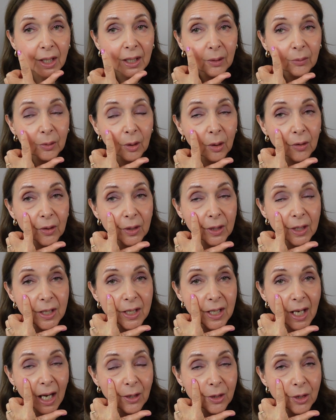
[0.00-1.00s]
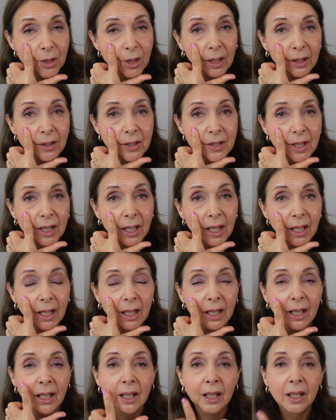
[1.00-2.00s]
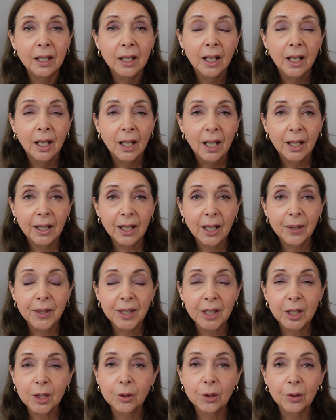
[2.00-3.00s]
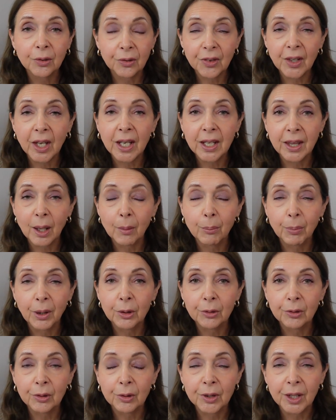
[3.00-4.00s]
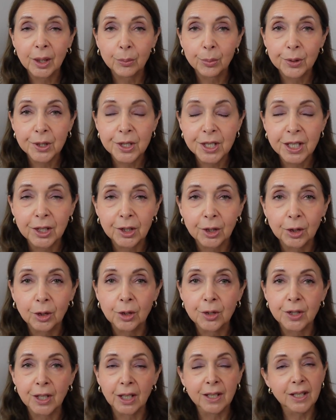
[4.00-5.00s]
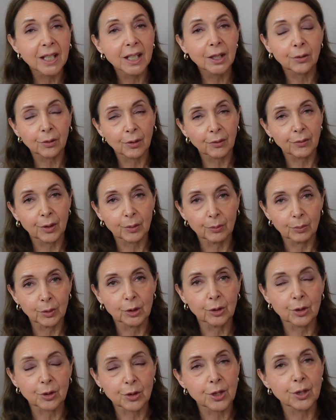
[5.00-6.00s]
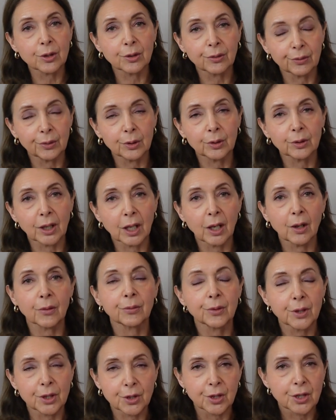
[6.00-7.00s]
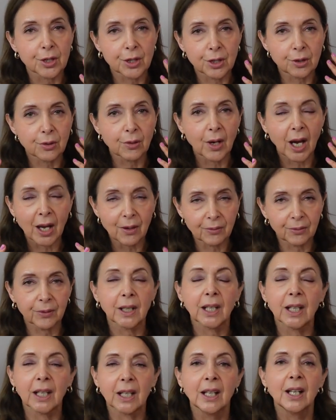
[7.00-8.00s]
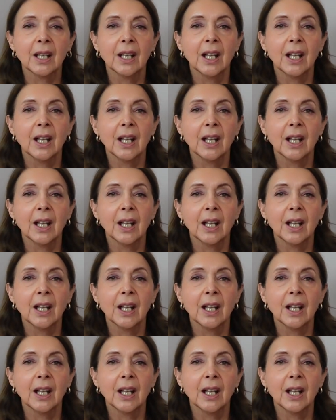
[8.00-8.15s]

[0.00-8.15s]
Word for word: and I've got the Natasha under here. And I think you could say they're both looking pretty good and neither of them look too full coverage and too heavy.